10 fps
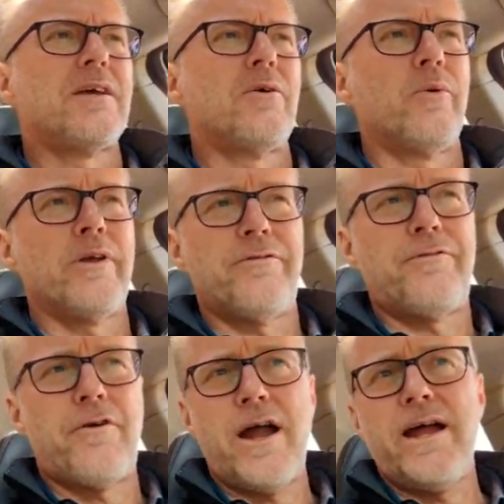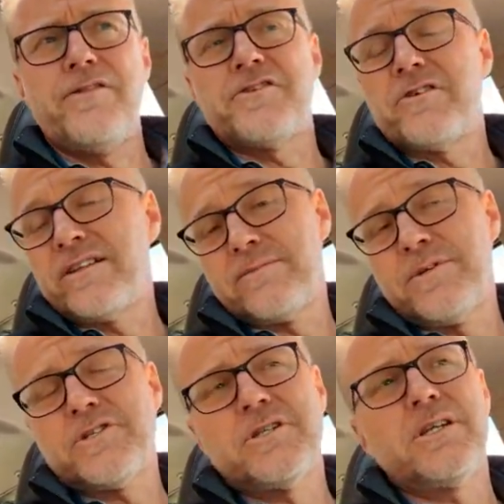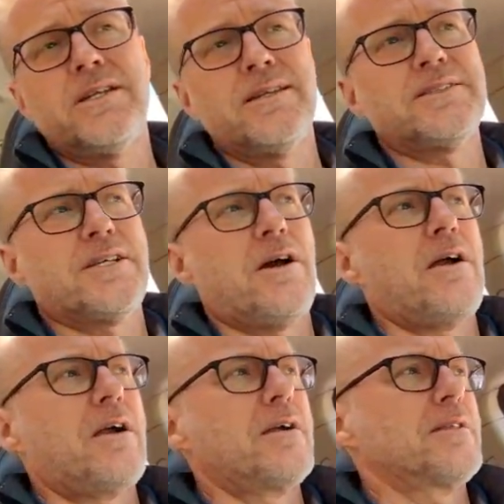we fried the transmission in this car.